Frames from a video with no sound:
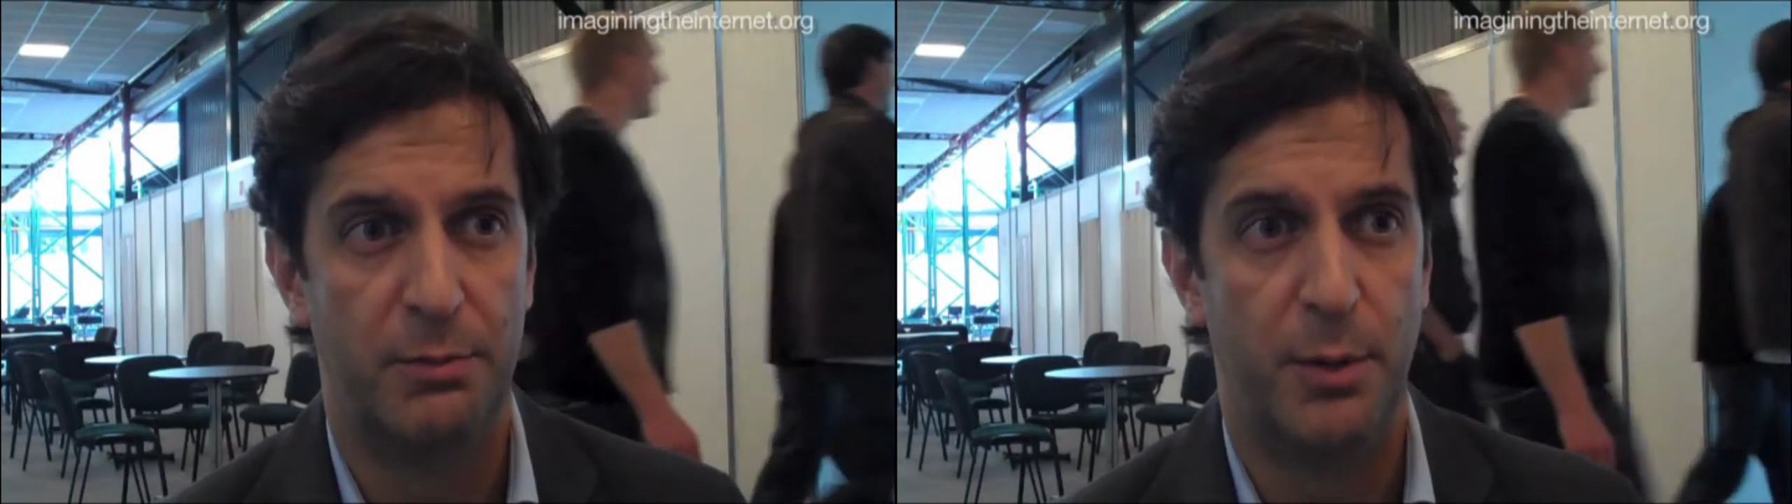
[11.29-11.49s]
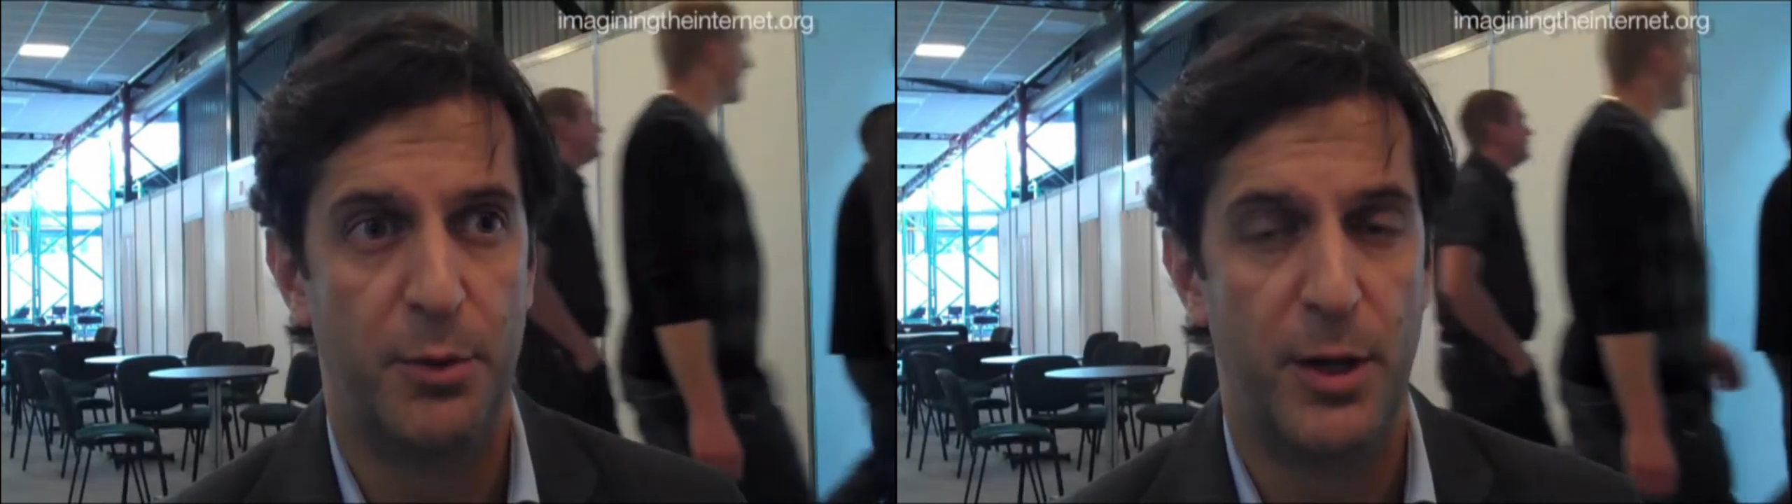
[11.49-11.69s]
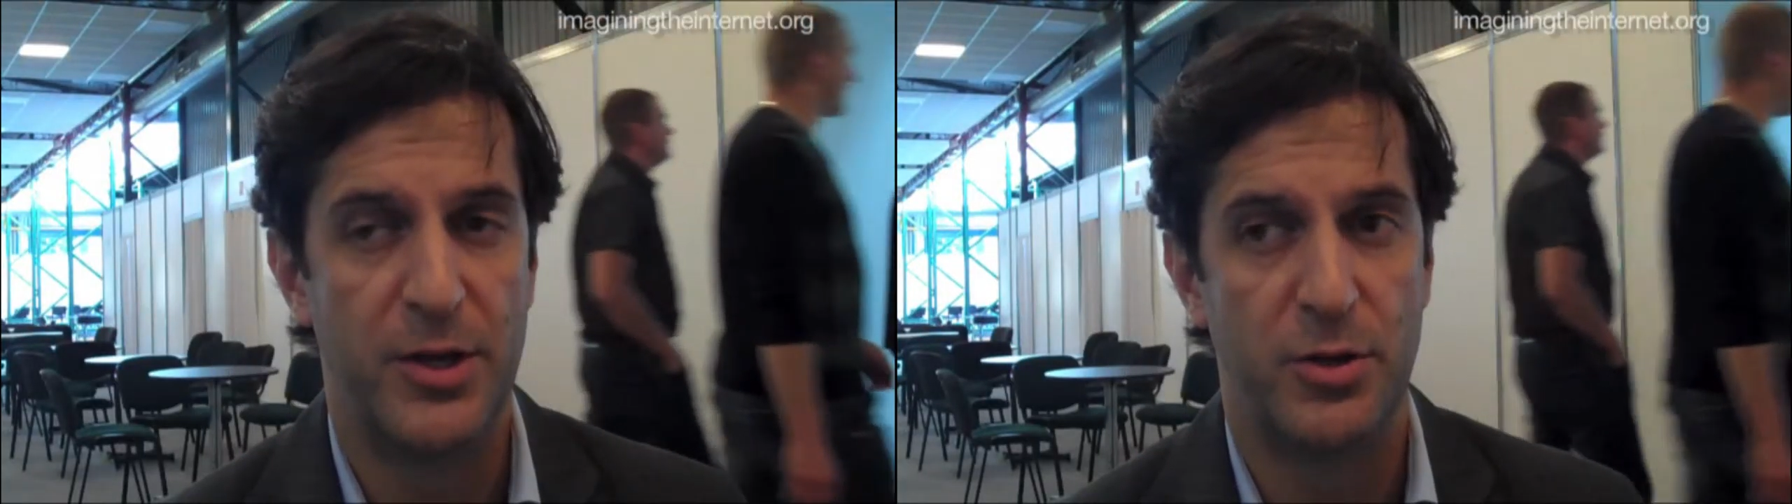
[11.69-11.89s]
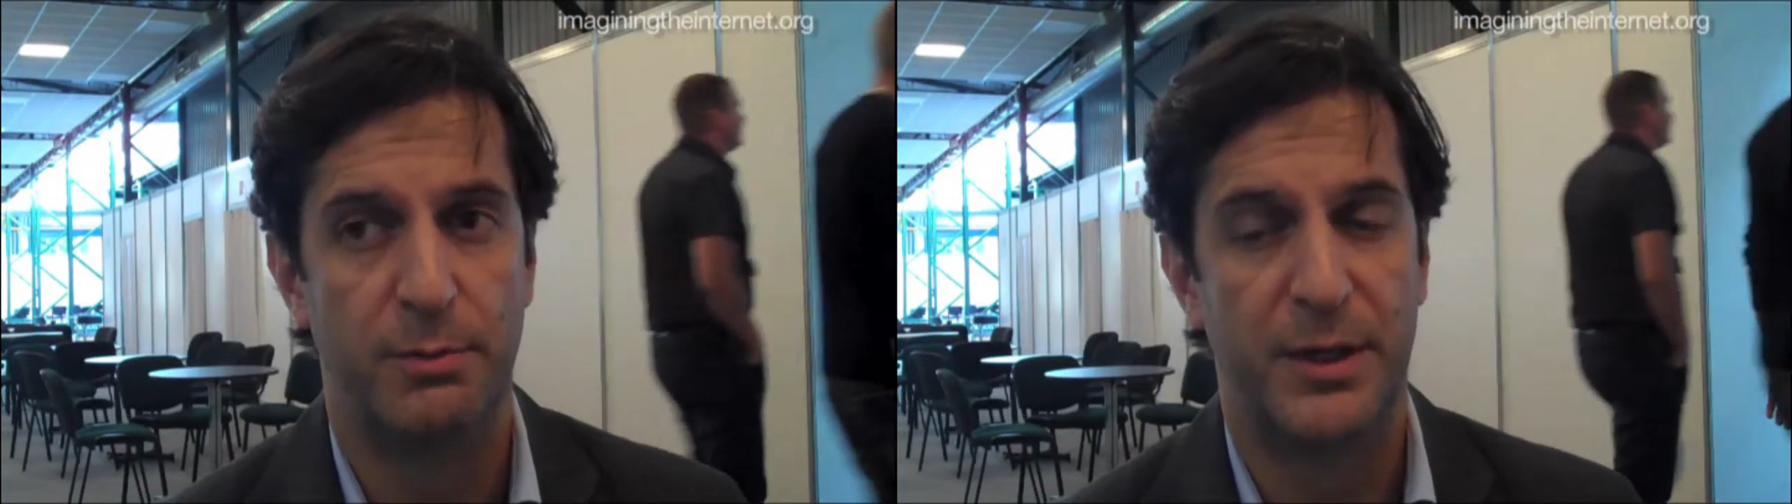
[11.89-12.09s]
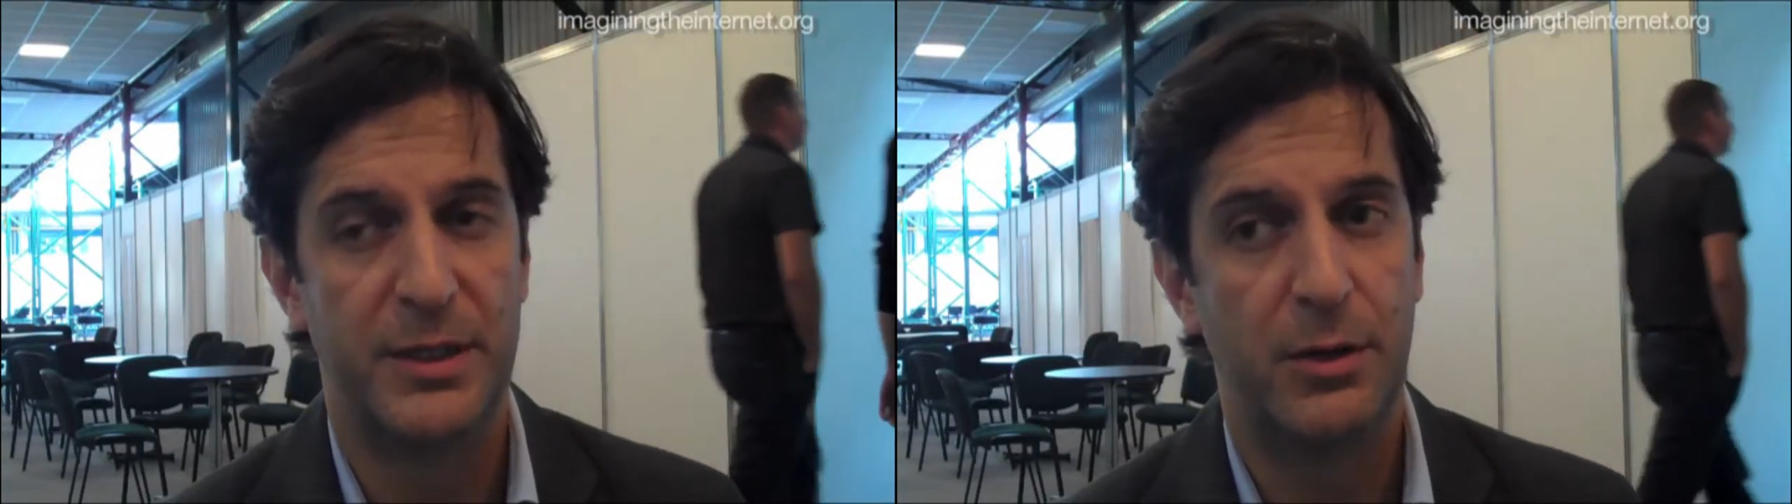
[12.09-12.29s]
population,
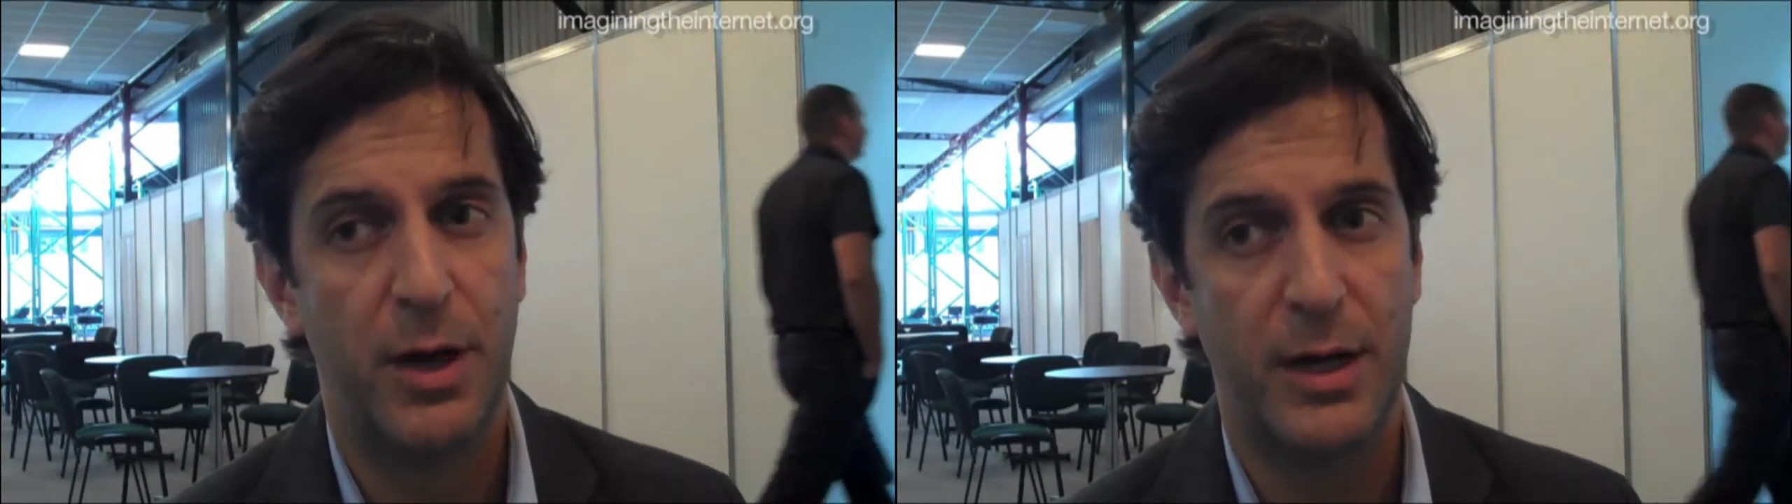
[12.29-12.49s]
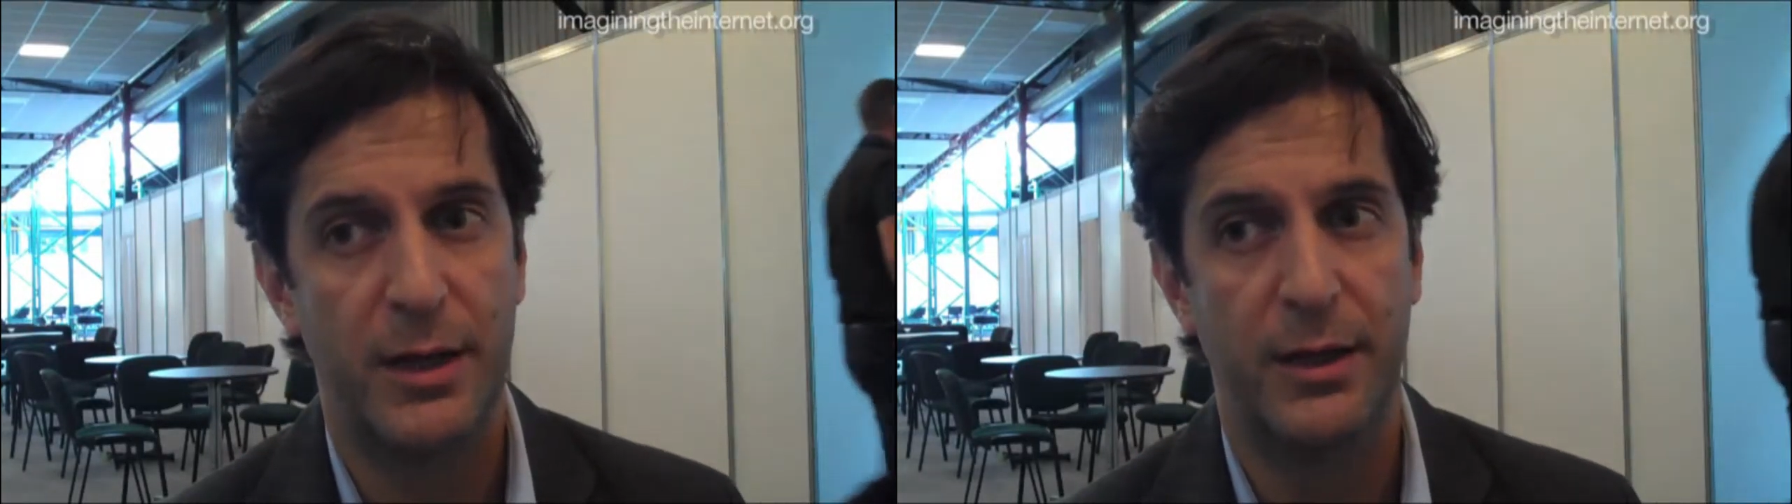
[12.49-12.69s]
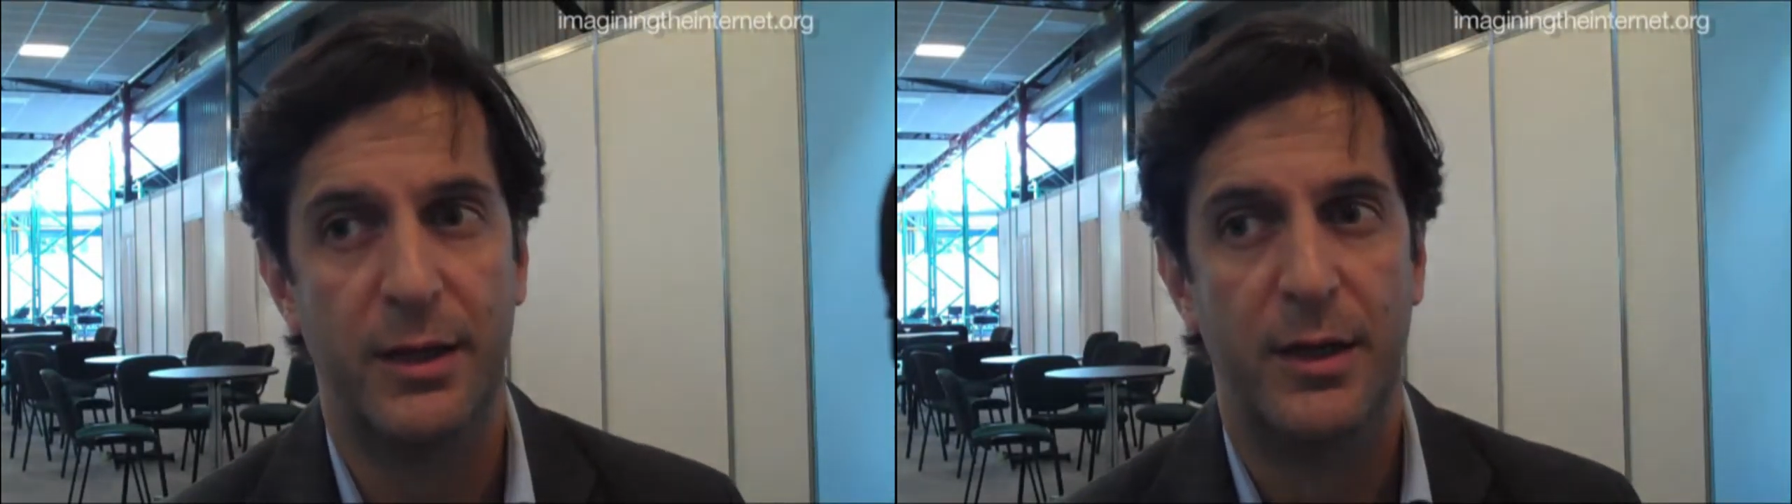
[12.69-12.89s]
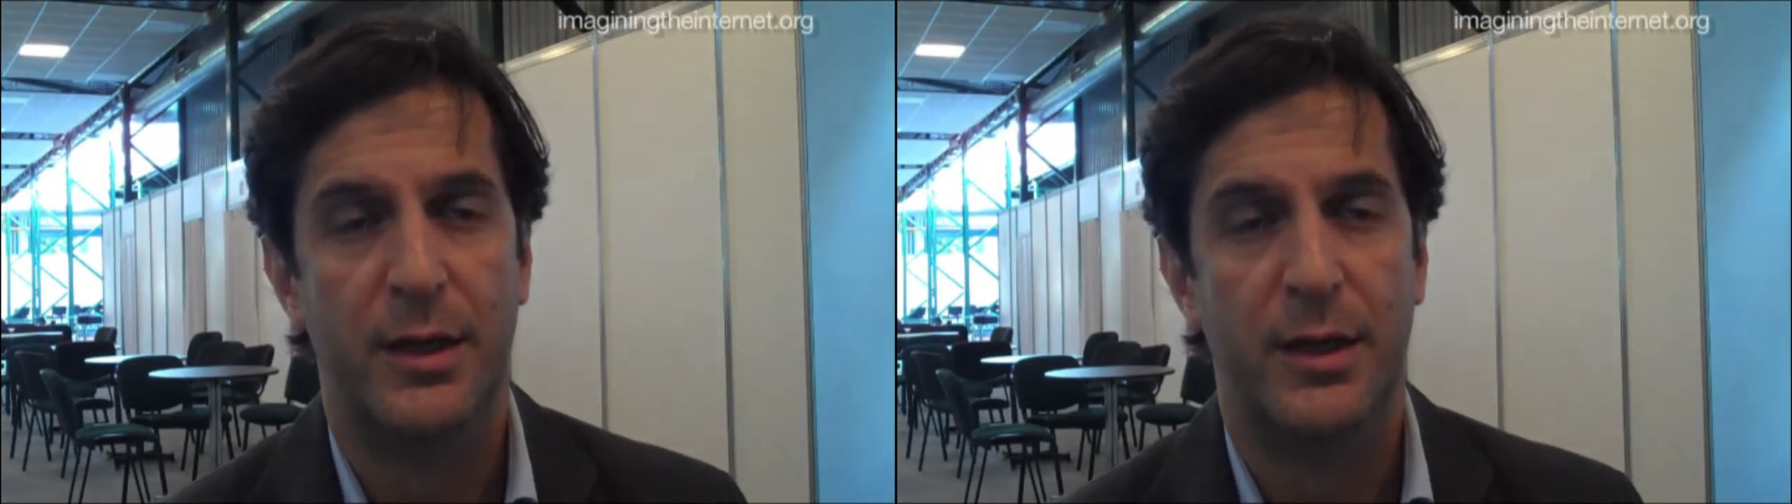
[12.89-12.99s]
particularly the,